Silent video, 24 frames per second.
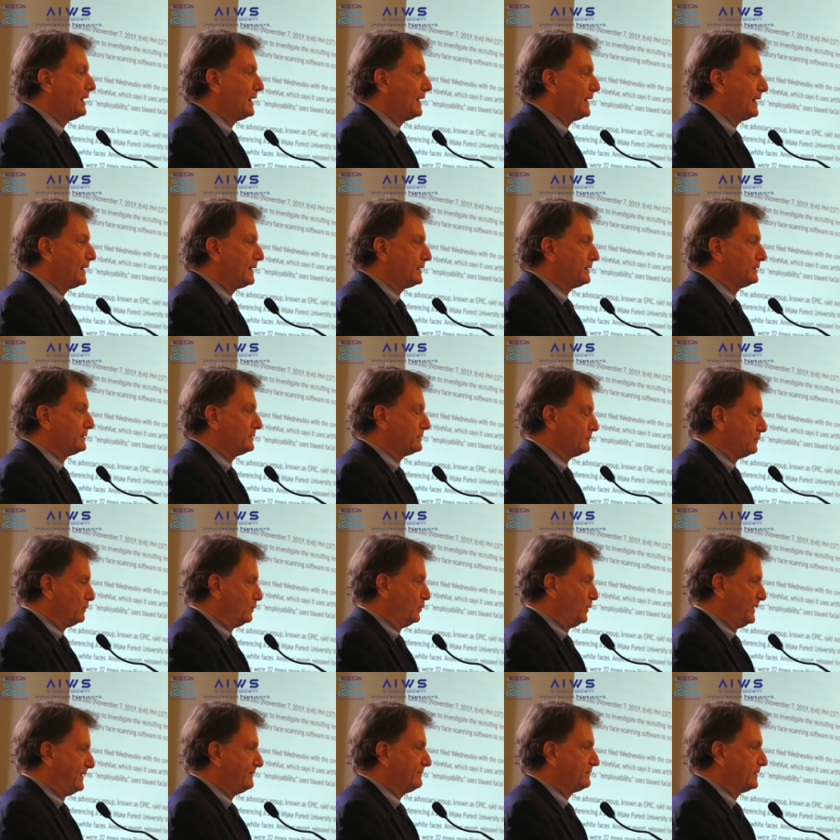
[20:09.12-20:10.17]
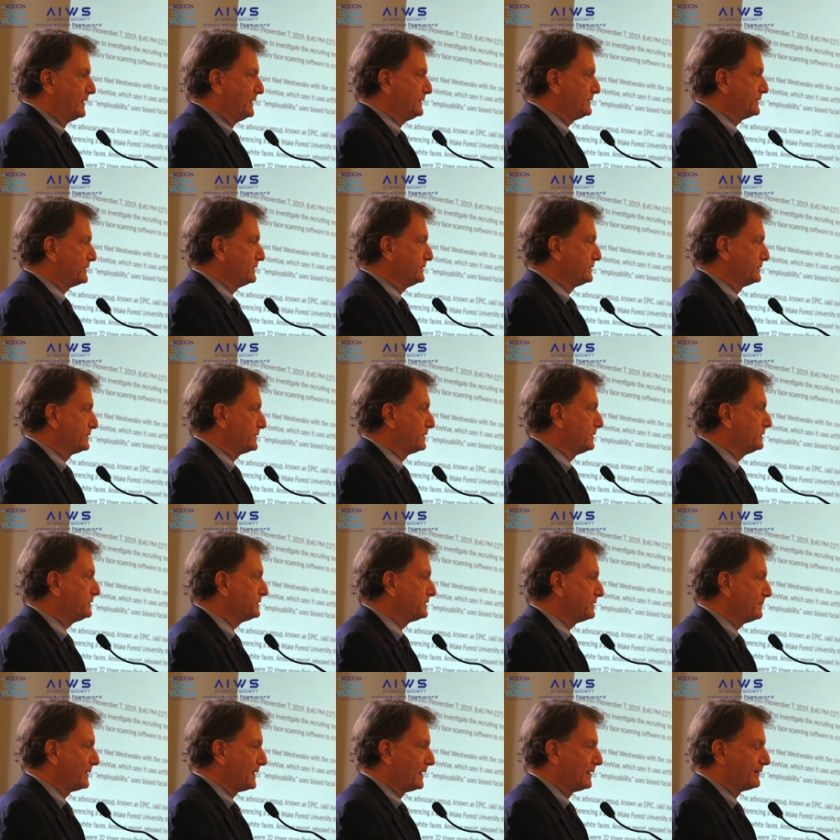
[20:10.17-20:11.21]
And we raised
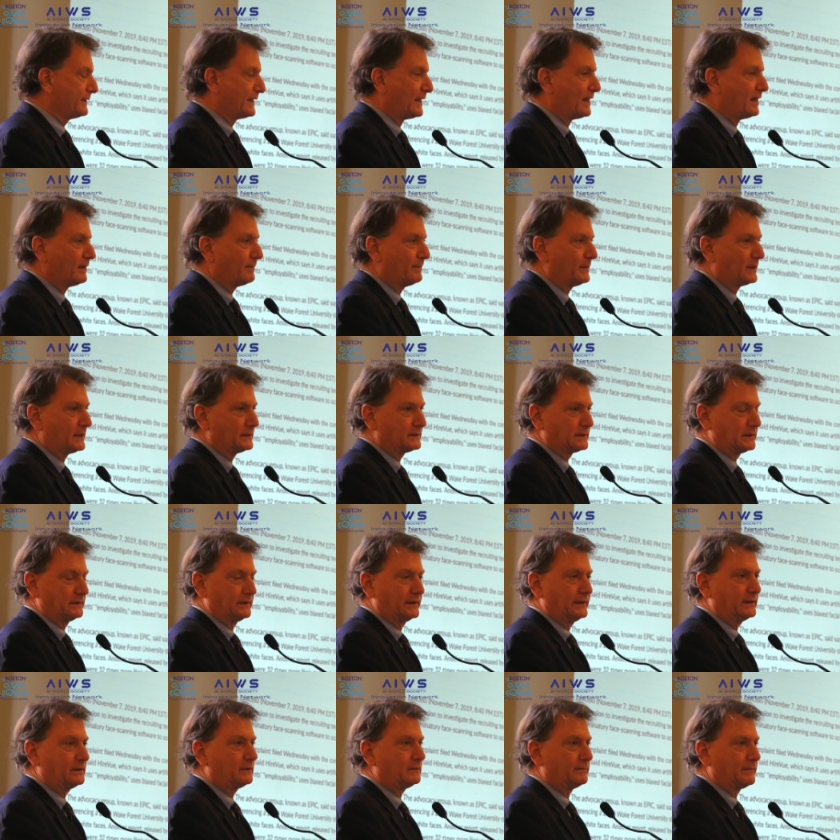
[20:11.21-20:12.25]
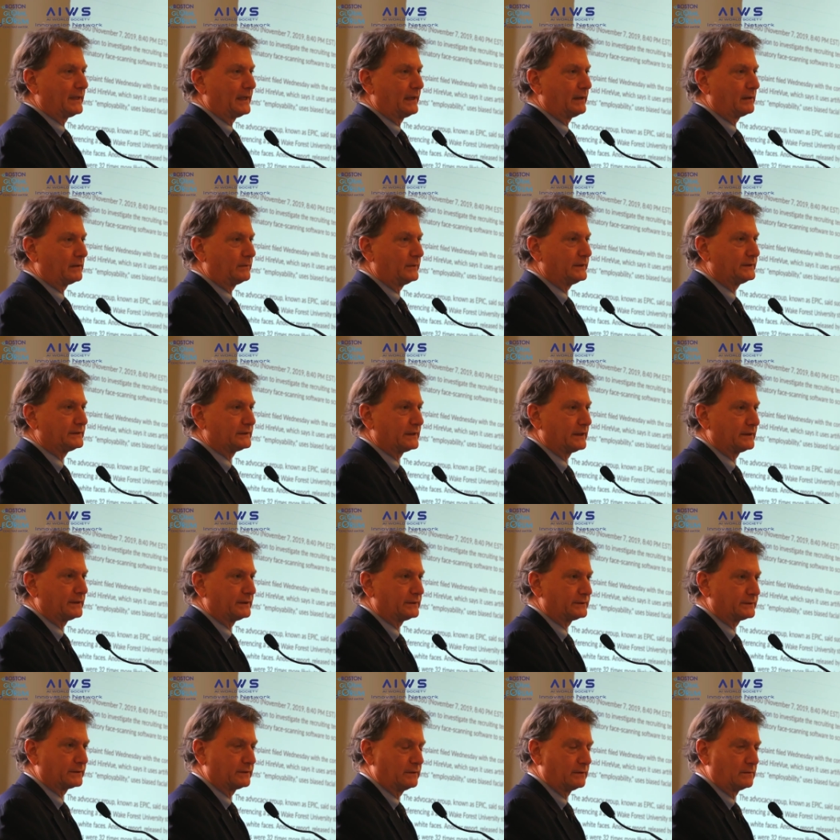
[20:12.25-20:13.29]
concerns about that, but as a legal matter, we said
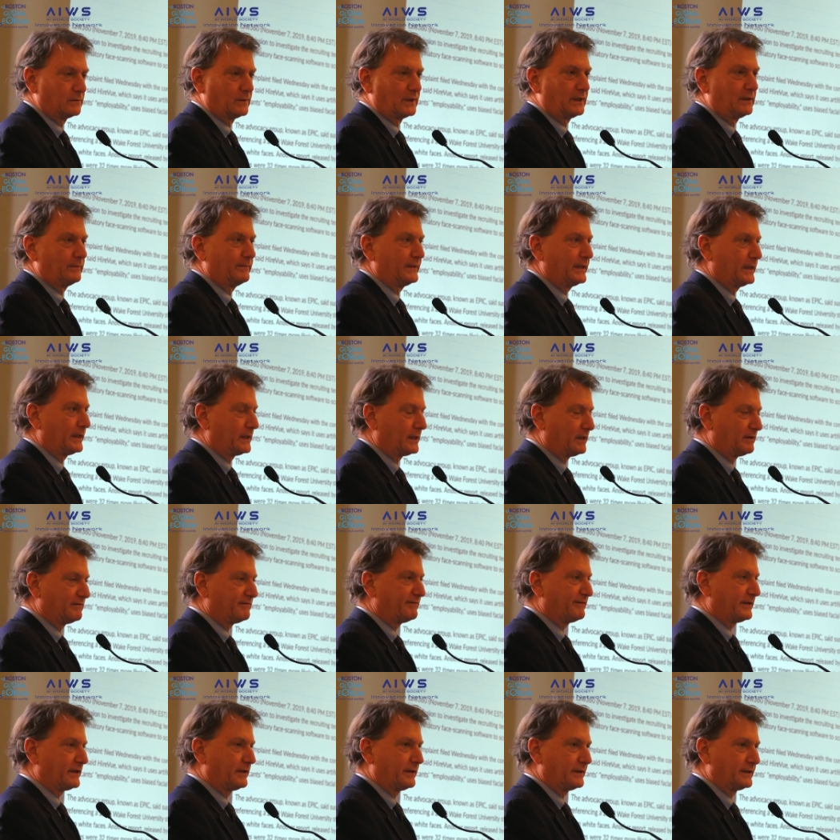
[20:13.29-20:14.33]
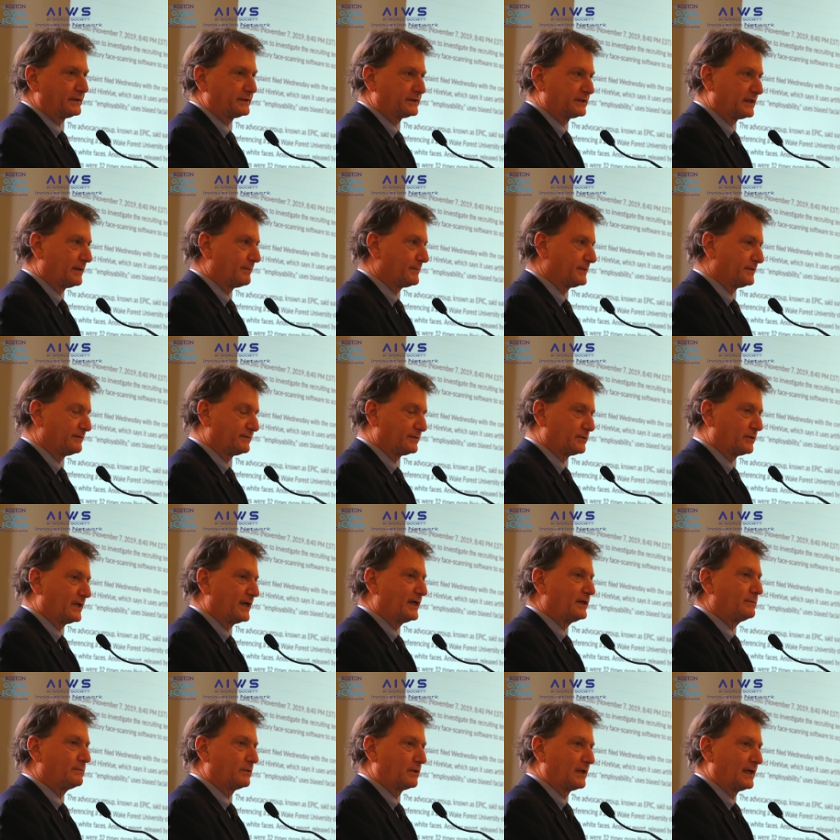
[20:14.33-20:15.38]
this could well be an unfair and deceptive
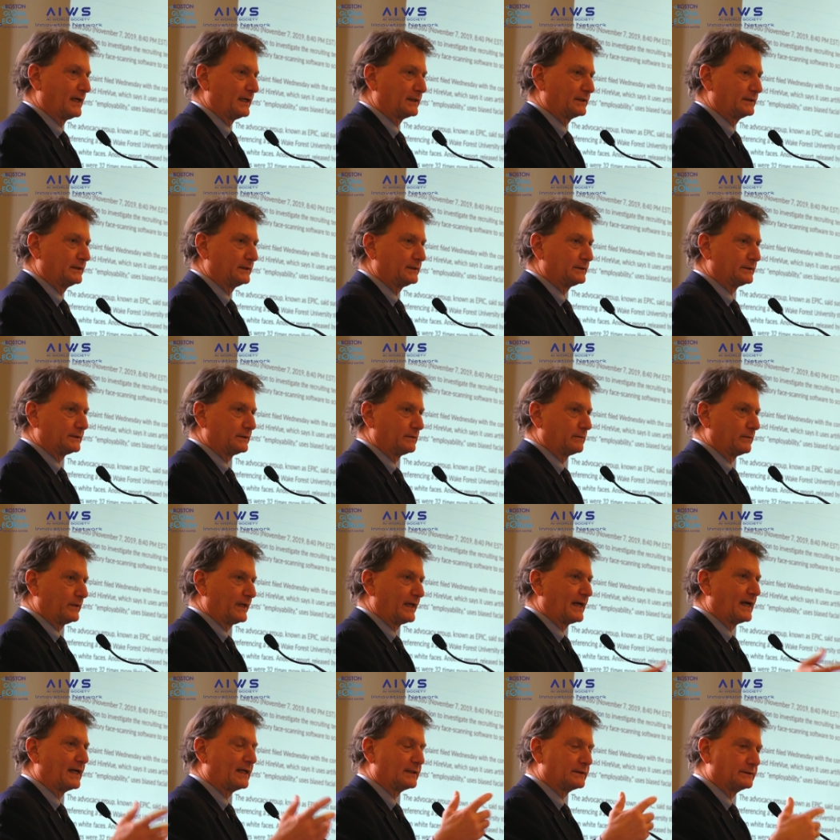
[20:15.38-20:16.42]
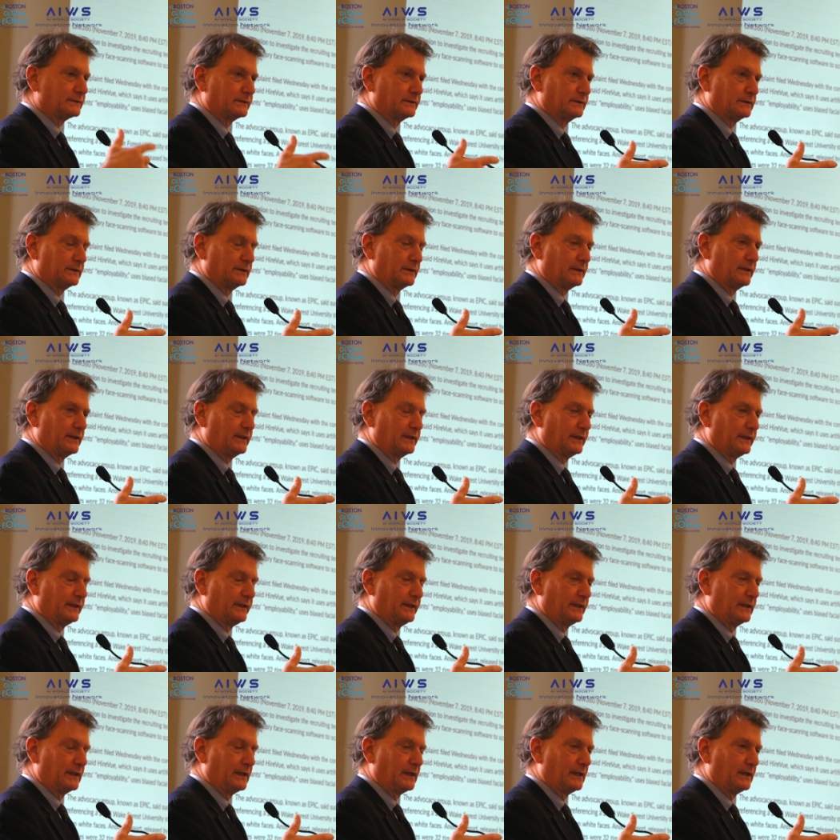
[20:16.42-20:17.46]
trade practice, and we asked
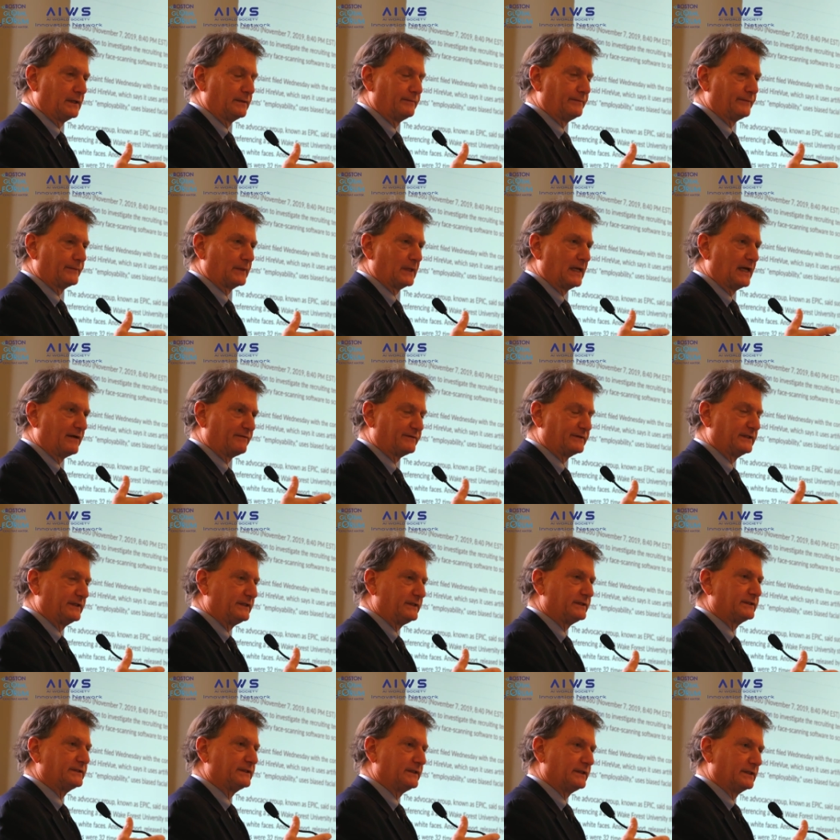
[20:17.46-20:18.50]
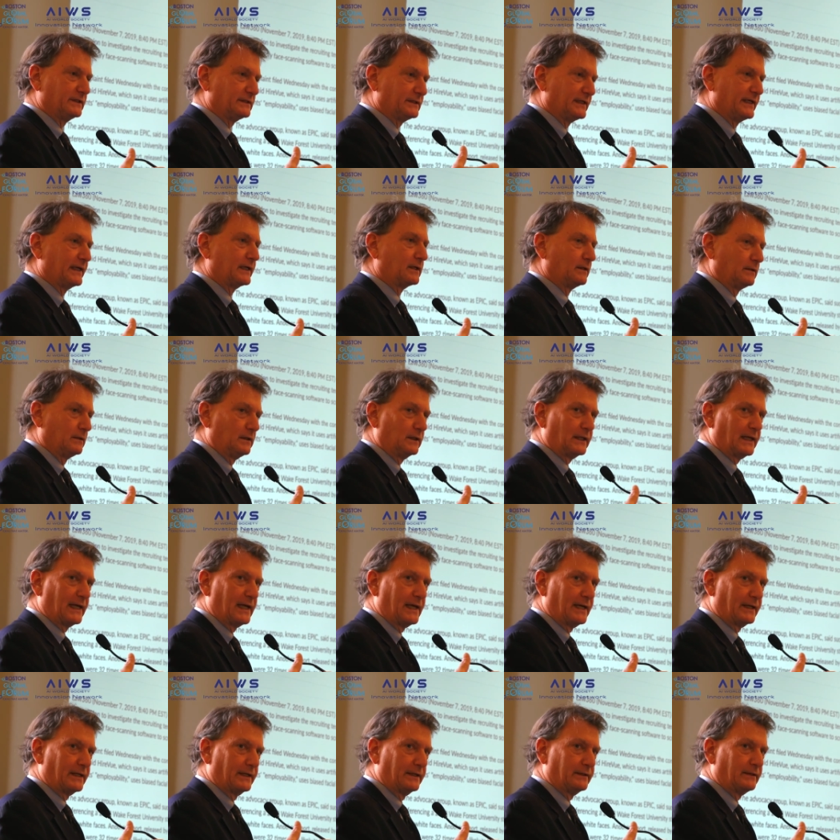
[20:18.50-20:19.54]
the um, FTC to take a look
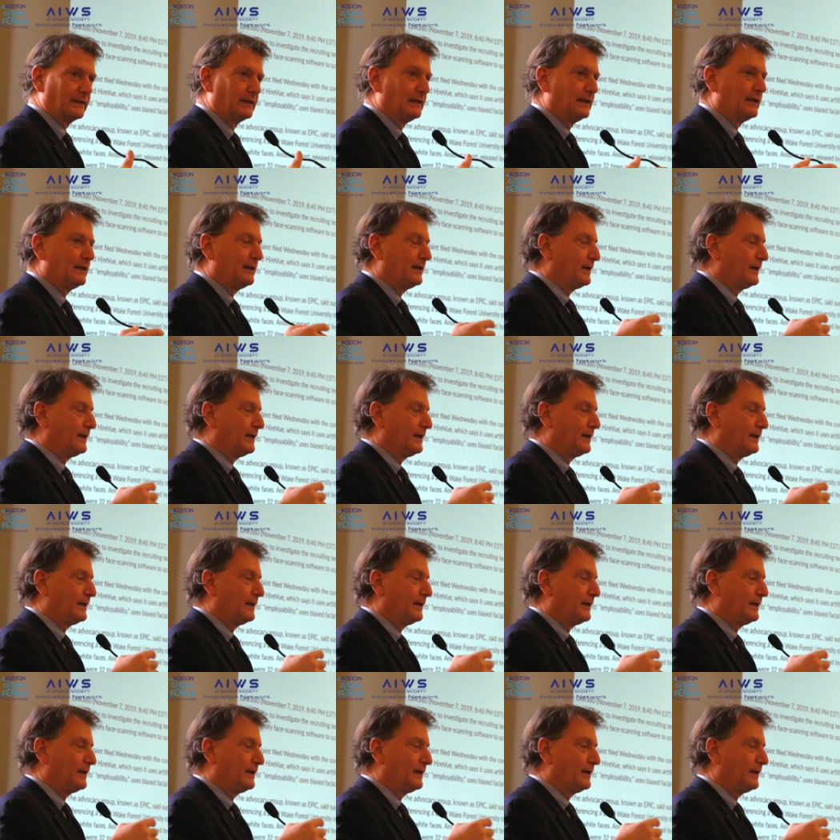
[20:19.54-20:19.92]
at it.